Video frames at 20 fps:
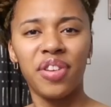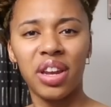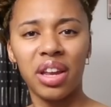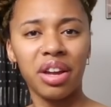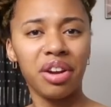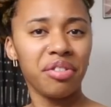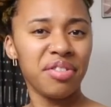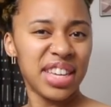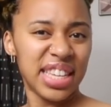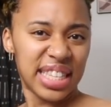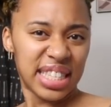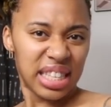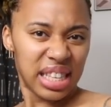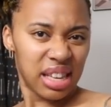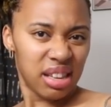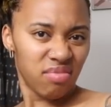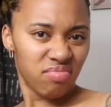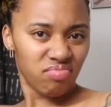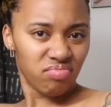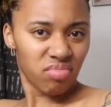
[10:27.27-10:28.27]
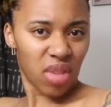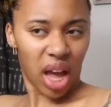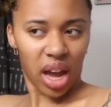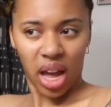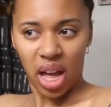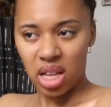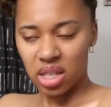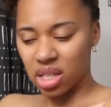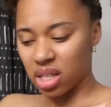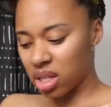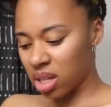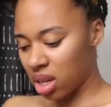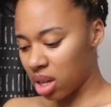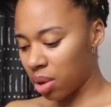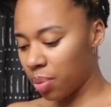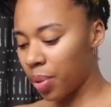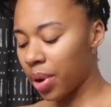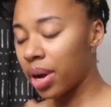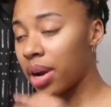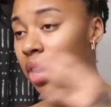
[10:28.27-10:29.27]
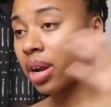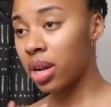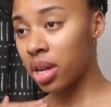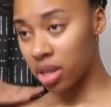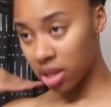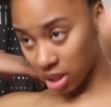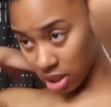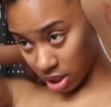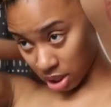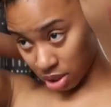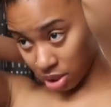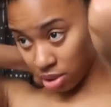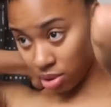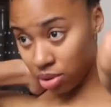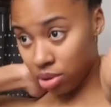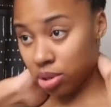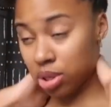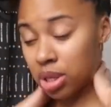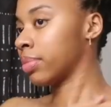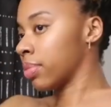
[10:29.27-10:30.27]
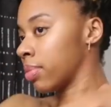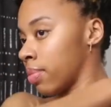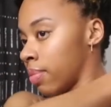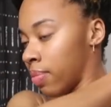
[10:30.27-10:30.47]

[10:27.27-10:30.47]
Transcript: feeling greasy, I guess is the good word to use.